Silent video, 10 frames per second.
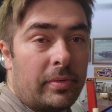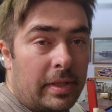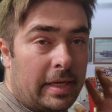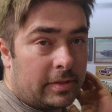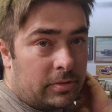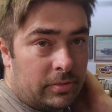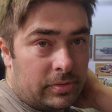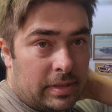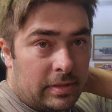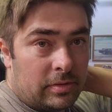
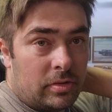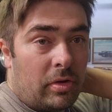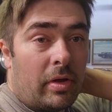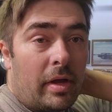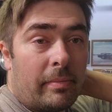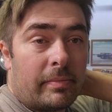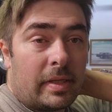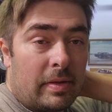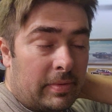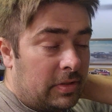axles, and
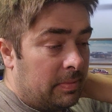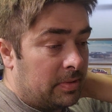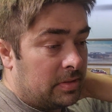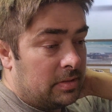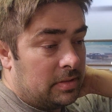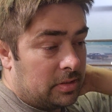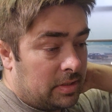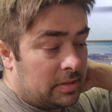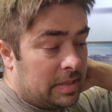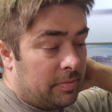get with them and
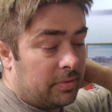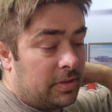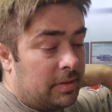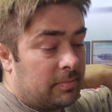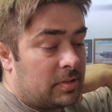discuss that with them.